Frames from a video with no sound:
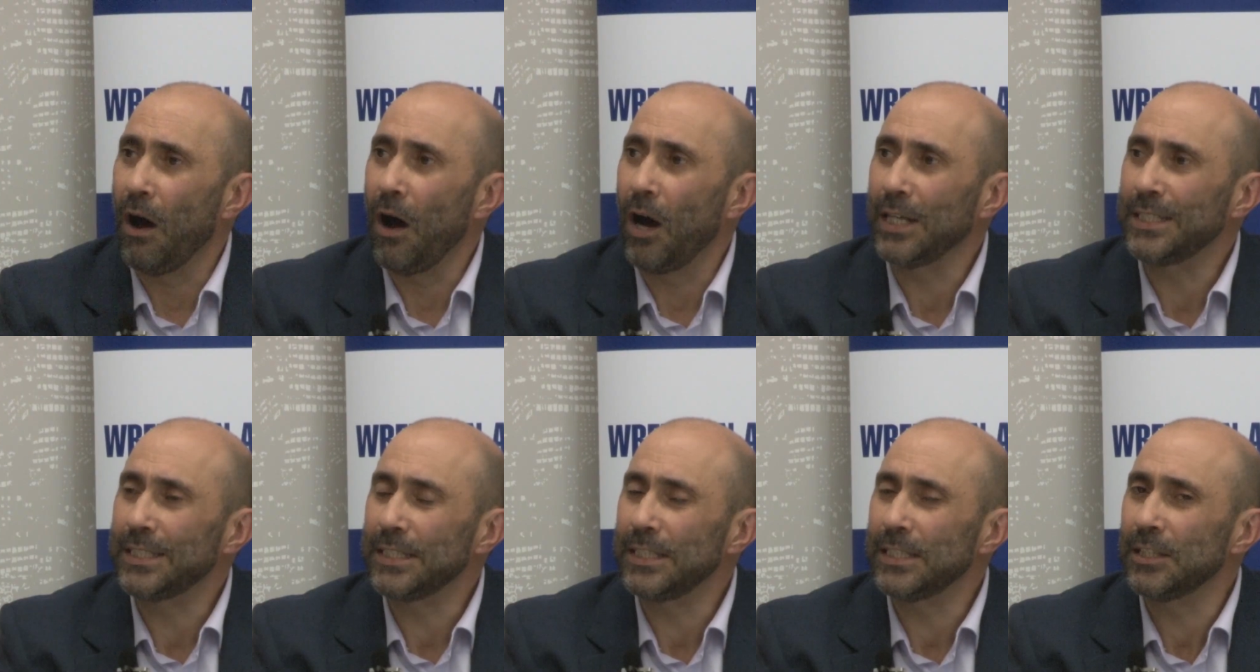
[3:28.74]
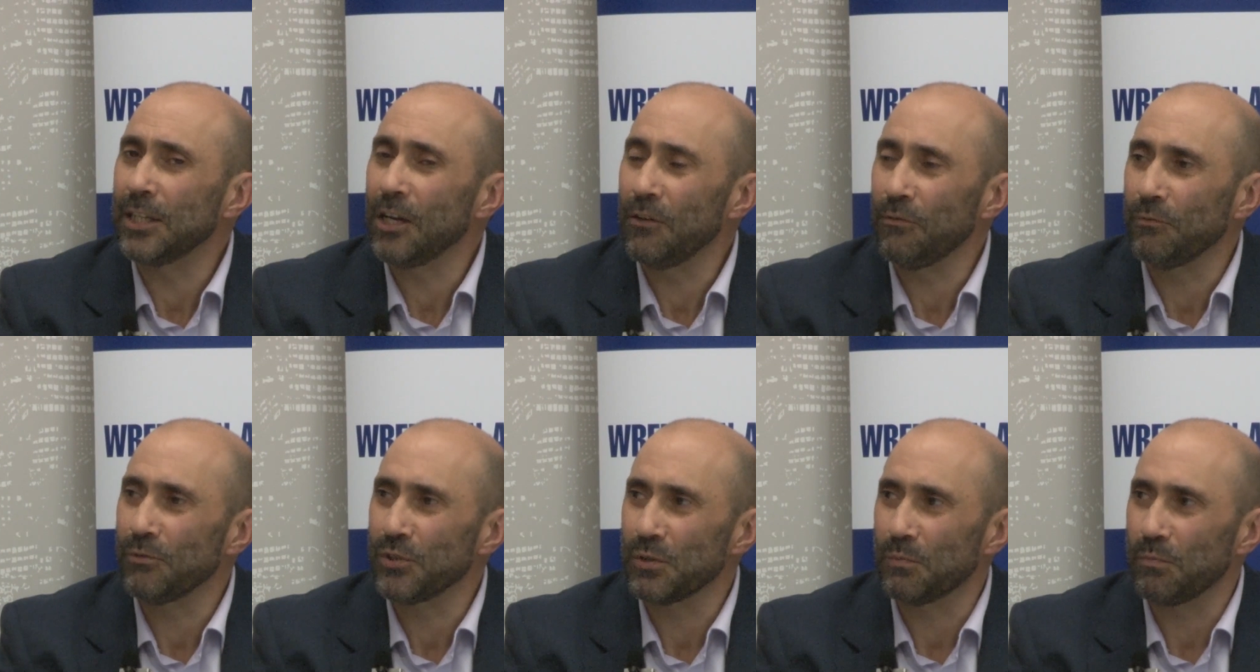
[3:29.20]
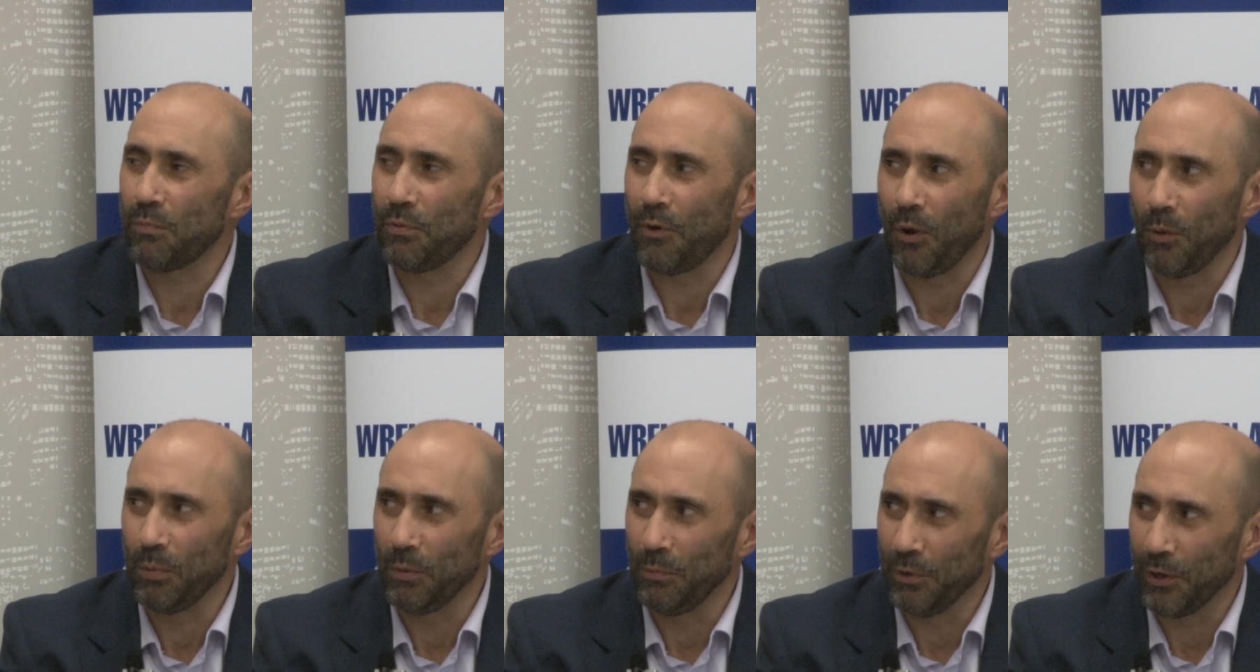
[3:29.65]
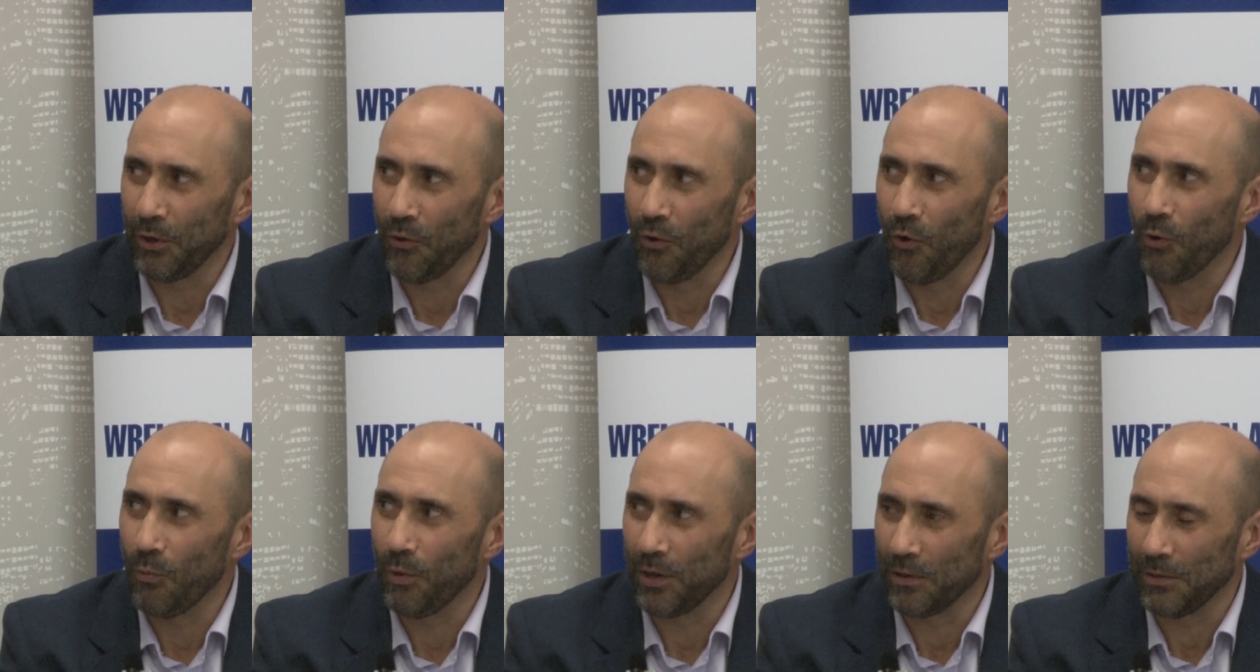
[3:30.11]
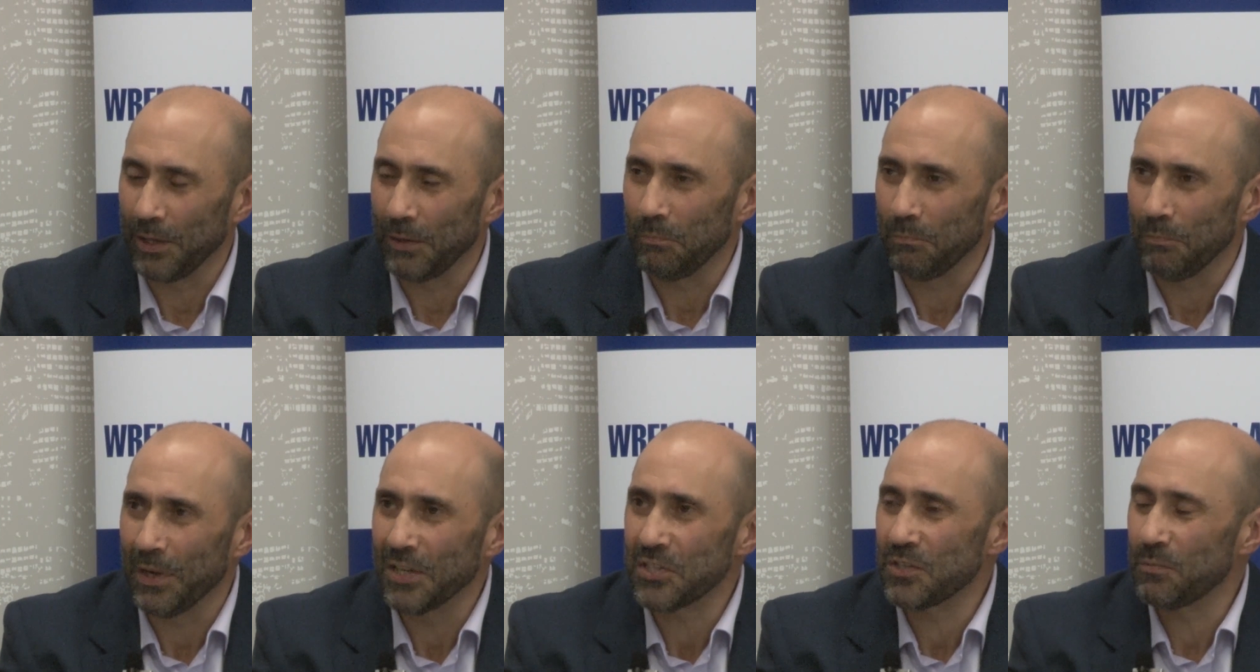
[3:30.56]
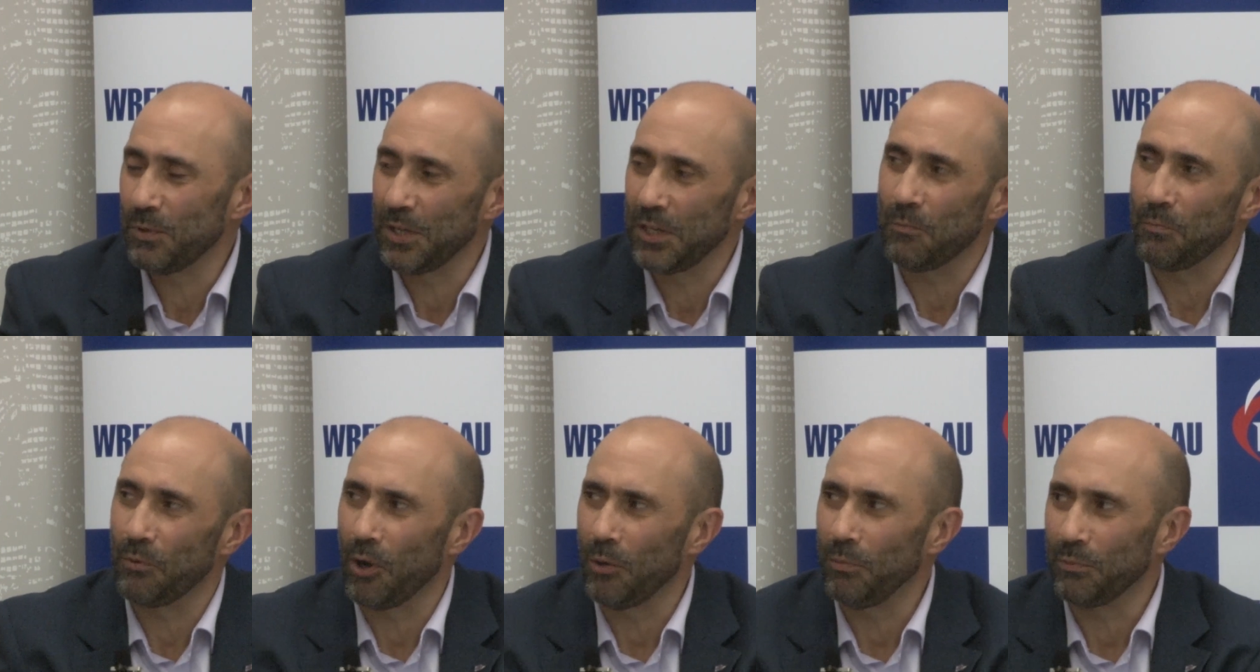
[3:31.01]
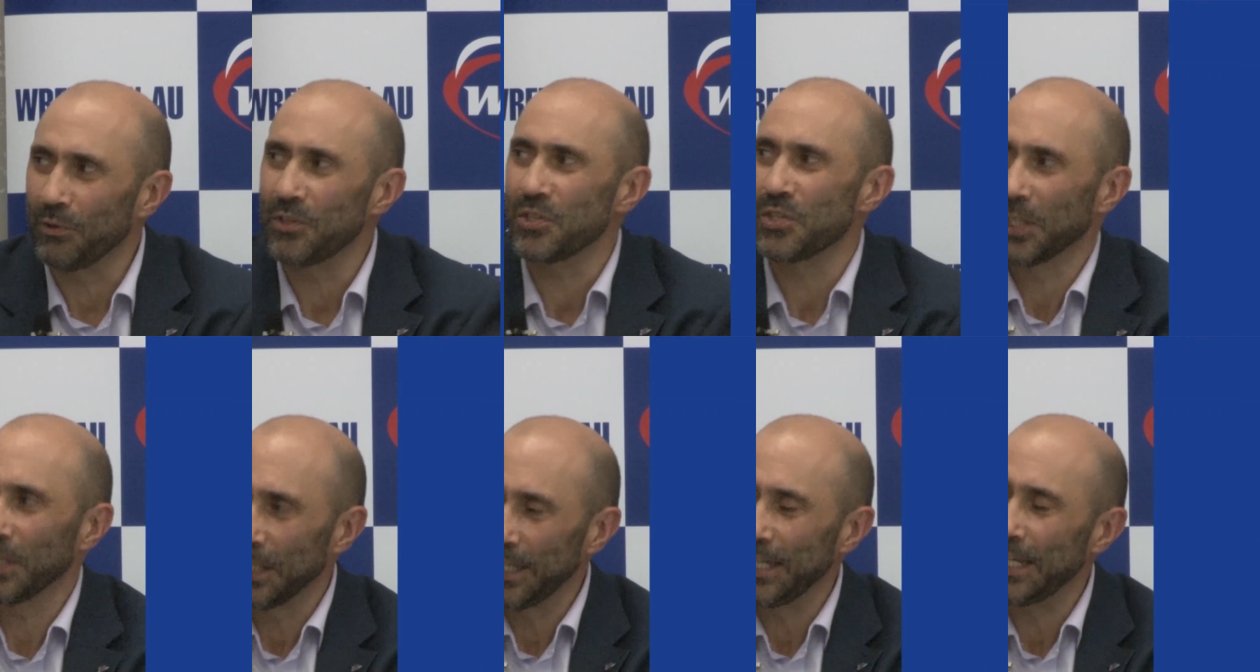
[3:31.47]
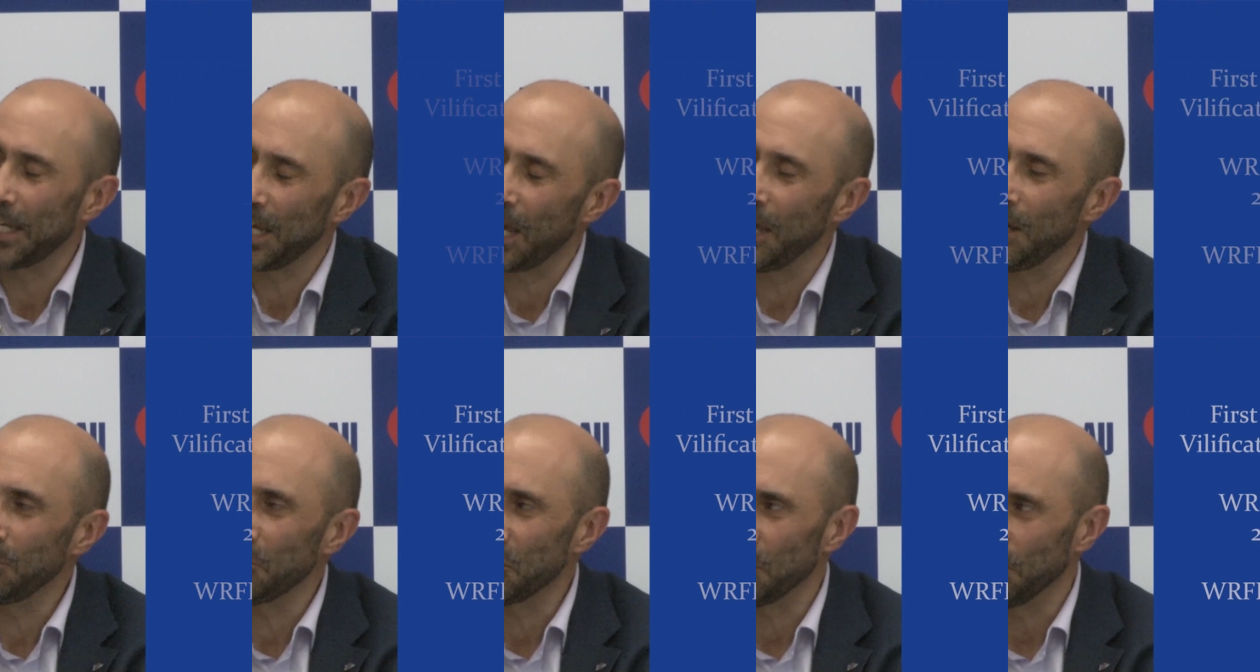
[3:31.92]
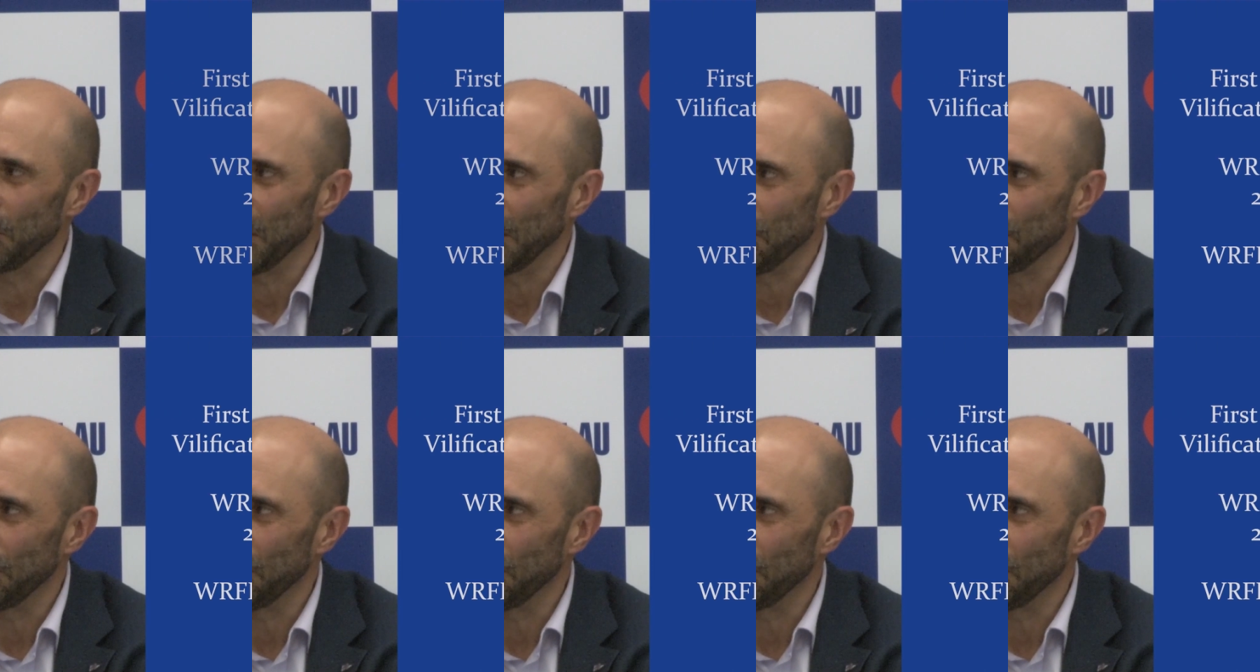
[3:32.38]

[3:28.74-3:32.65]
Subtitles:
I didn't know if it was a problem at all, but it must have been a problem because the league came to me.